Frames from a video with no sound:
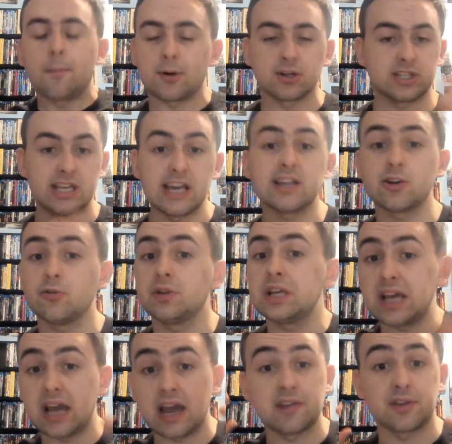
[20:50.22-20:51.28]

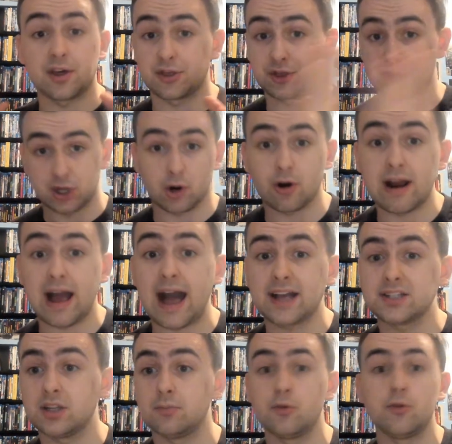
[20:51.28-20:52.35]
particularly in the third
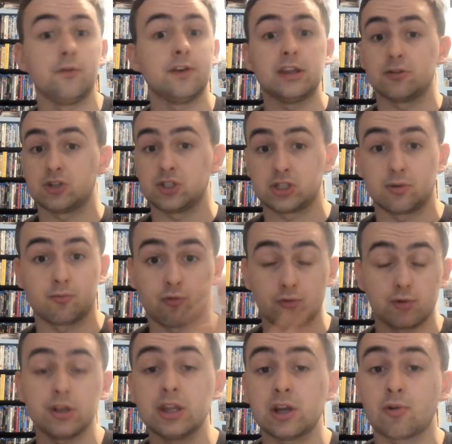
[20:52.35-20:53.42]
act of the movie. There's some
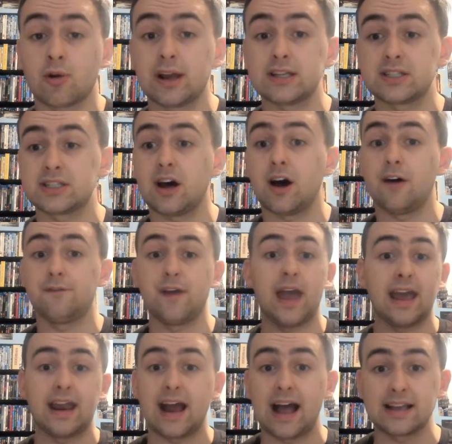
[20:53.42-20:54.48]
really great stuff,
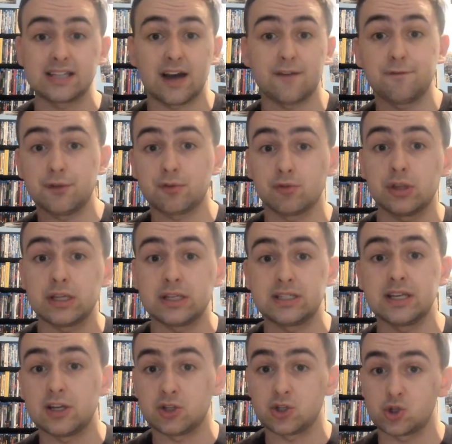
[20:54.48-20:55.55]
and I definitely really
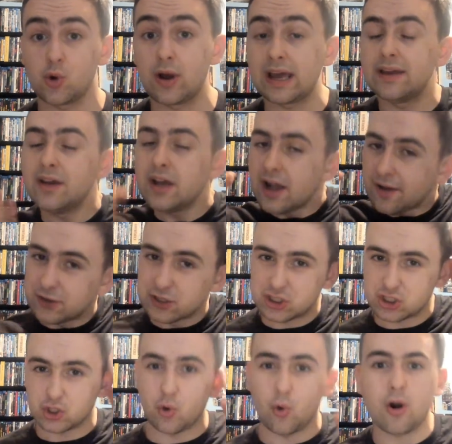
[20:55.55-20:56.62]
did enjoy it. The
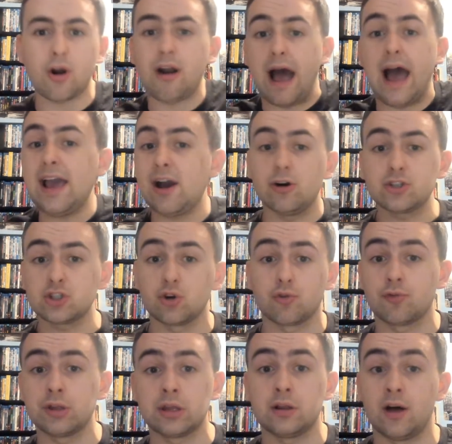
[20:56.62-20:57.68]
score, I also
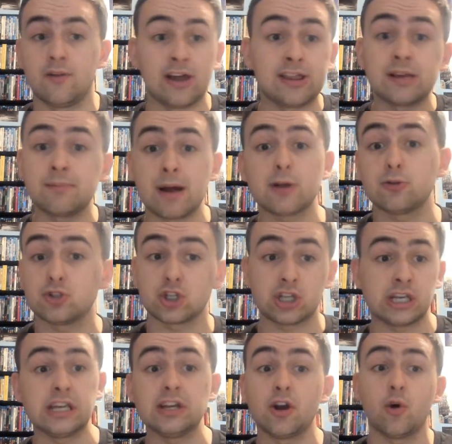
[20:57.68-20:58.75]
really love. I think Michael
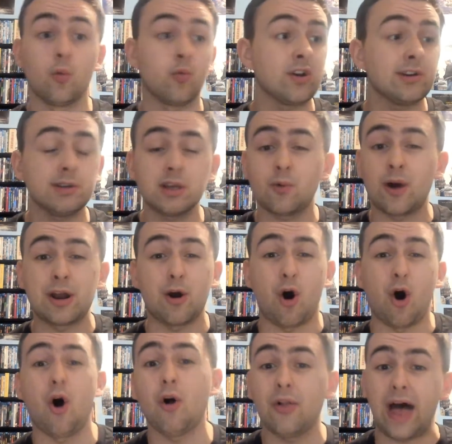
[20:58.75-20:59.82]
Giacchino really went
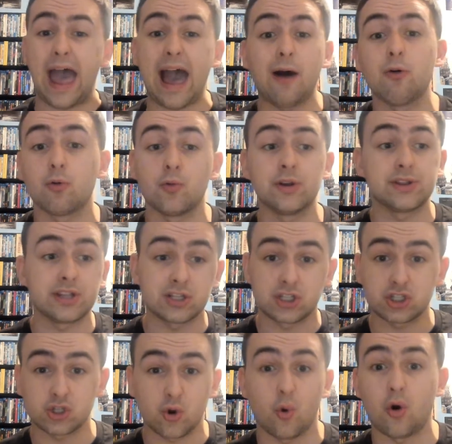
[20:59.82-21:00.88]
all out with this
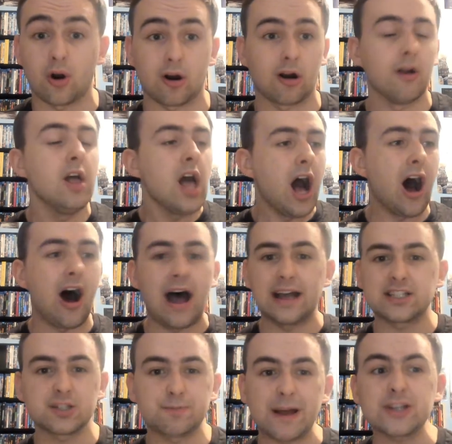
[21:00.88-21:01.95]
score,
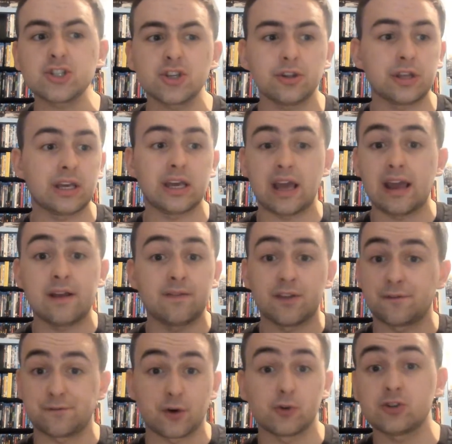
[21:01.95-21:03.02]
especially in the
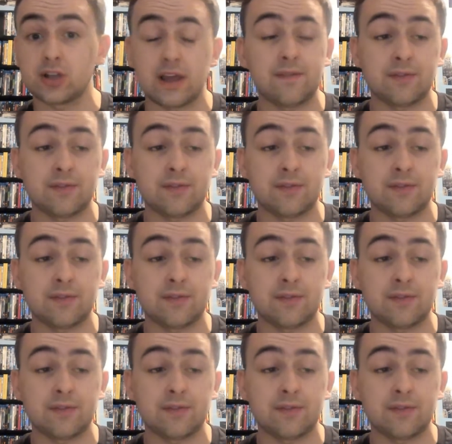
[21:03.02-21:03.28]
first,